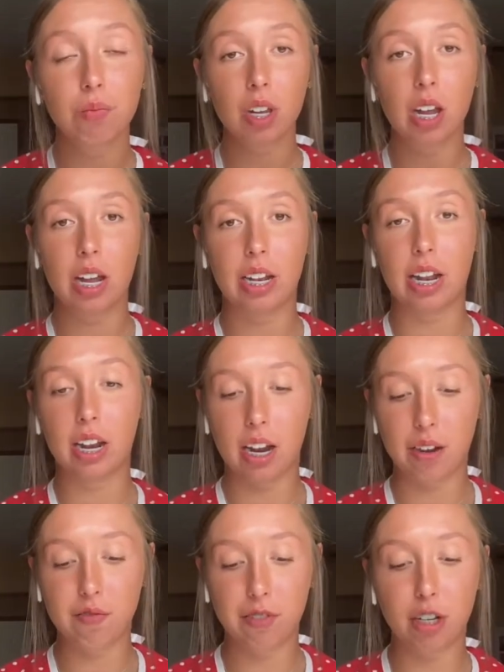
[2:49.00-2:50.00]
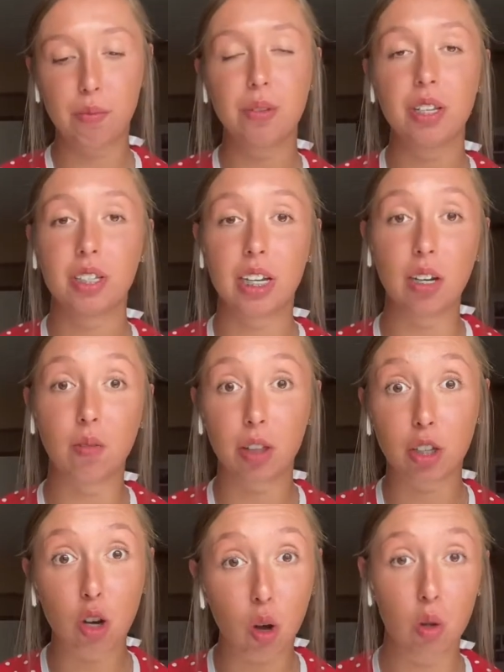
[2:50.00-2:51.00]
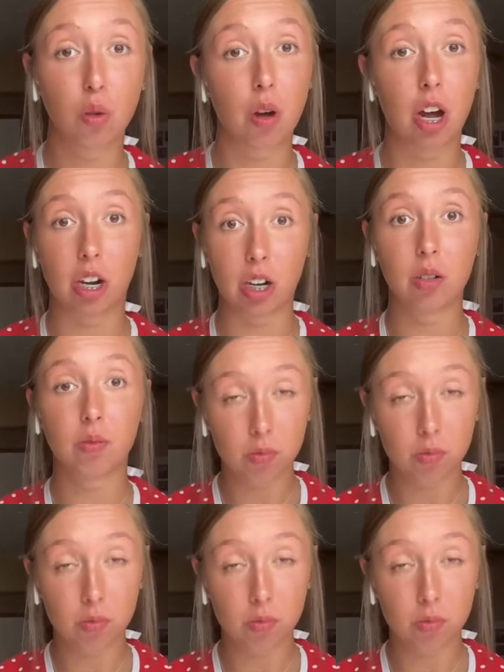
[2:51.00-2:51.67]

And then I fill up the sink with cold water.